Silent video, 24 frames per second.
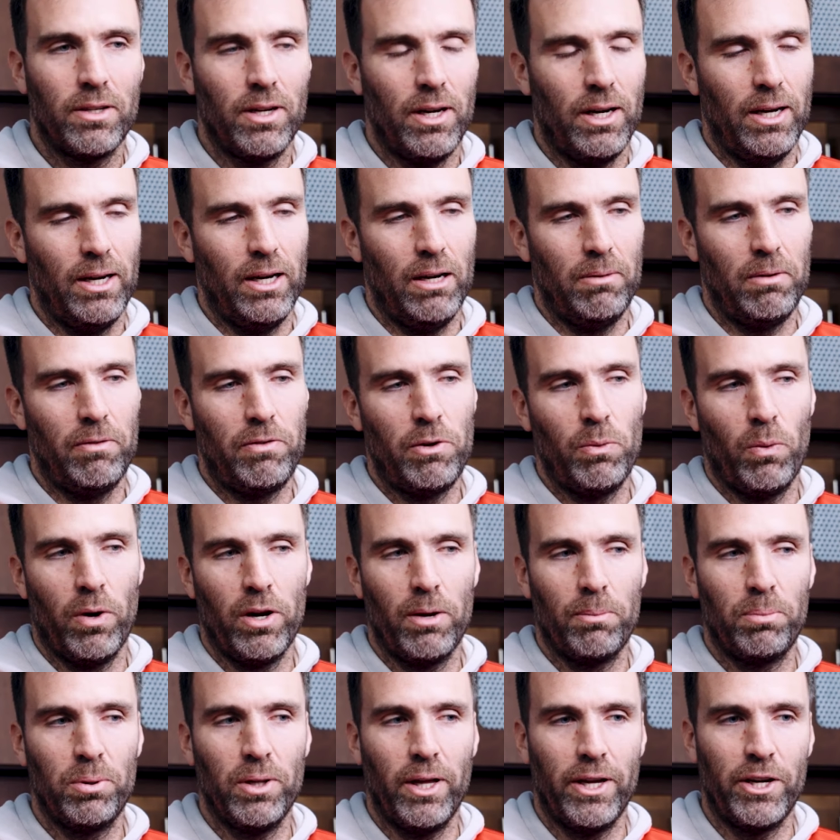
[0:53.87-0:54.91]
If you want
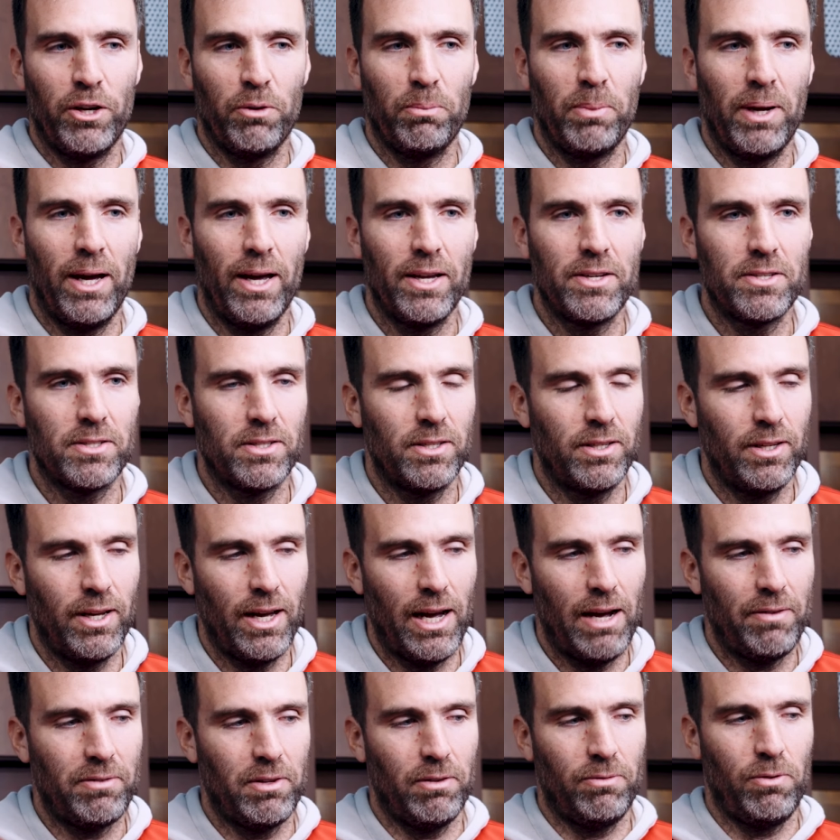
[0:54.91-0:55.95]
to play your best, you
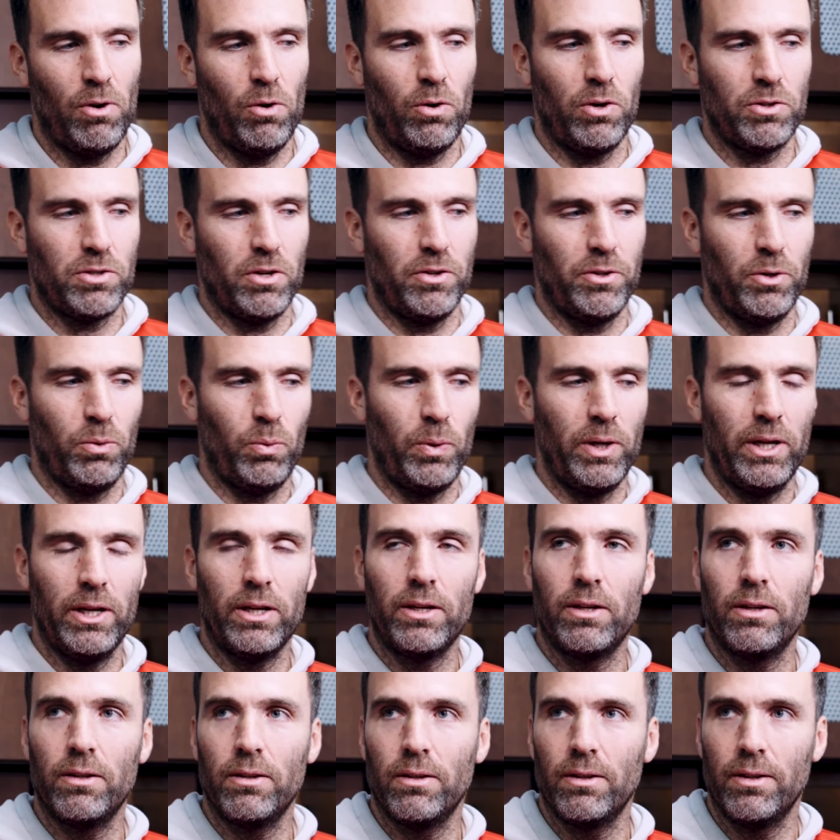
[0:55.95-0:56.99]
have to focus on the
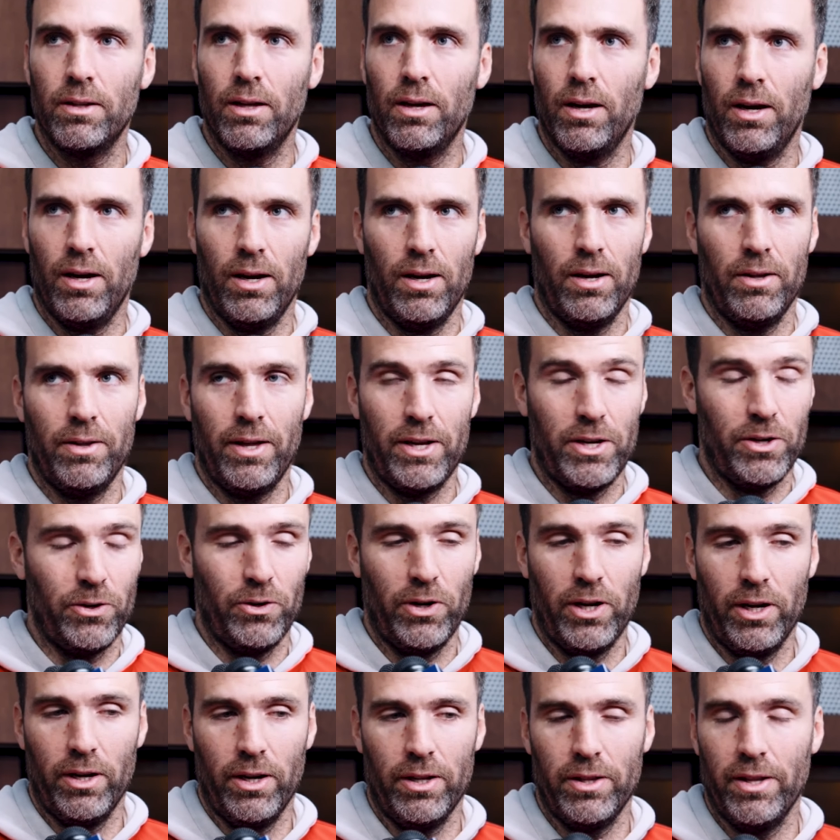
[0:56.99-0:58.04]
week that
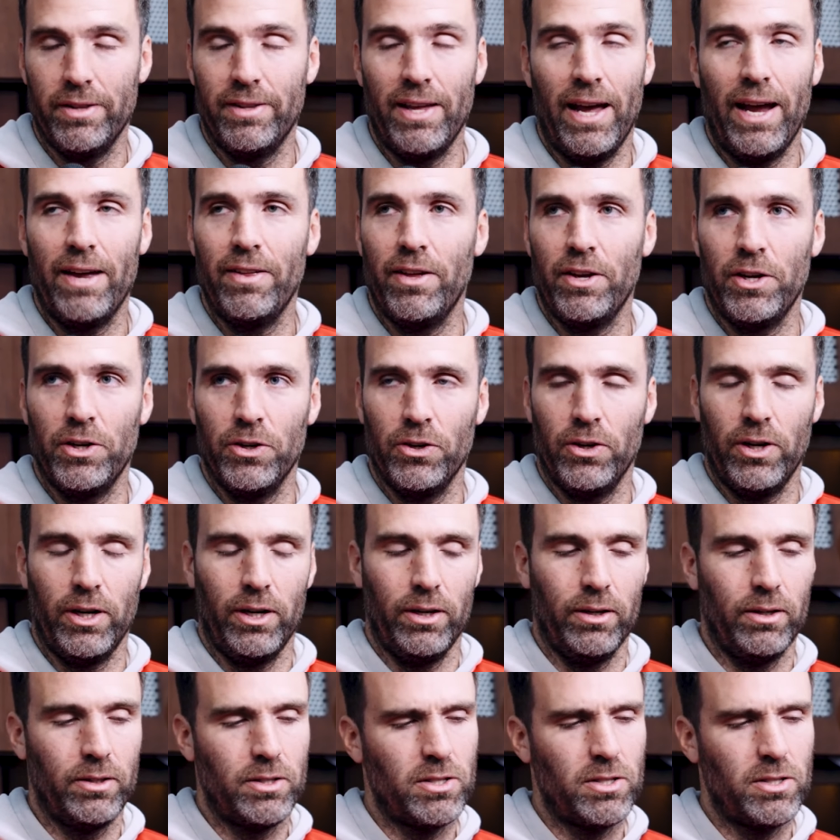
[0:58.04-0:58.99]
you're in and the day that you're in.